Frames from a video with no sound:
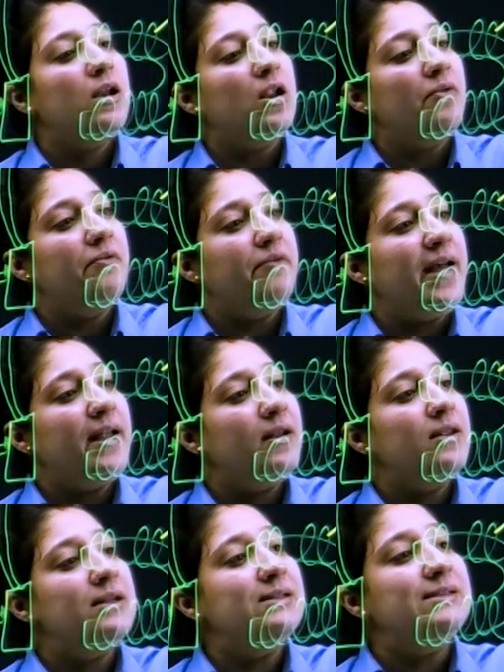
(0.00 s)
Now
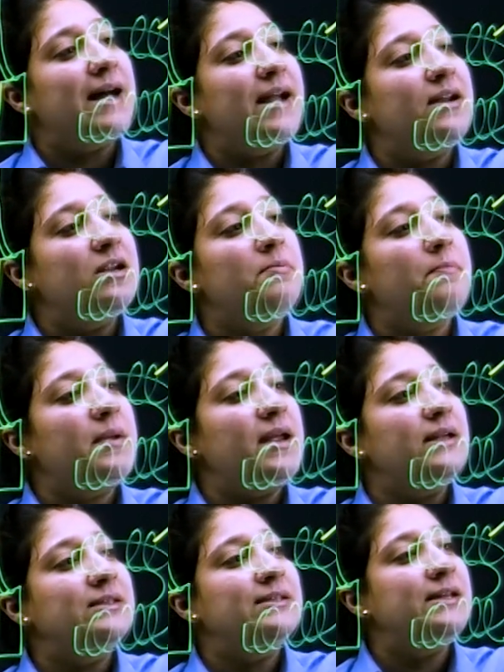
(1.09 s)
when this iron
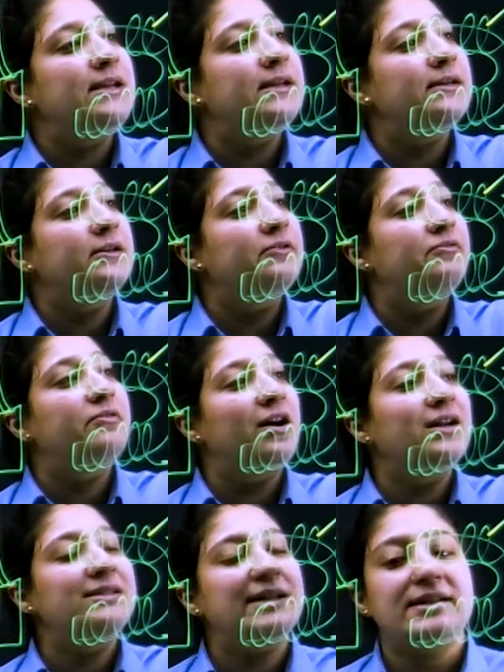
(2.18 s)
piece here
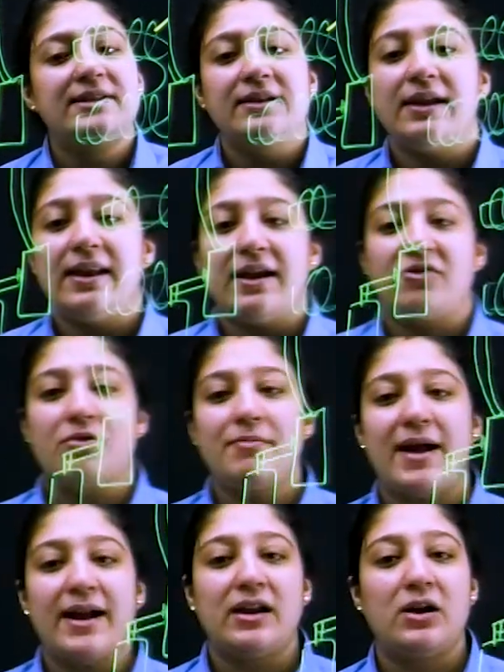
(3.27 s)
works as an
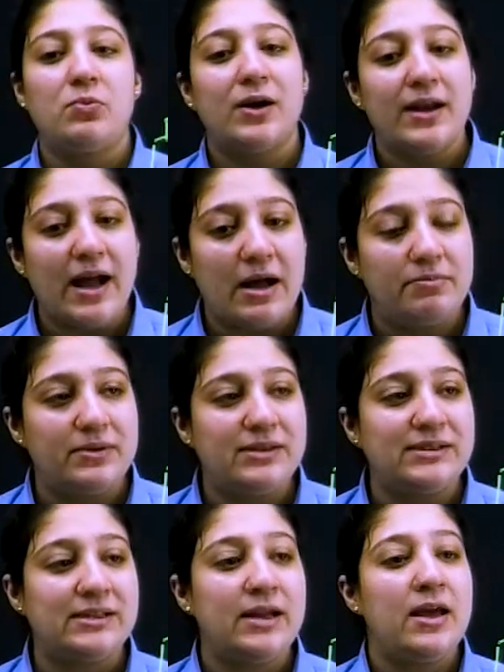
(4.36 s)
electromagnet, what
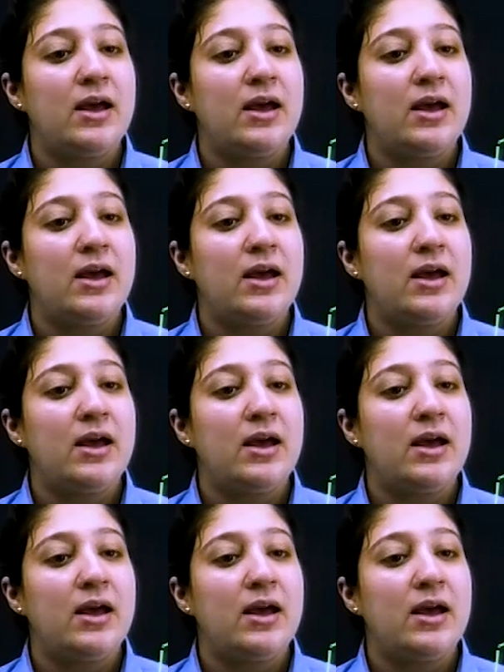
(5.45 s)
happens?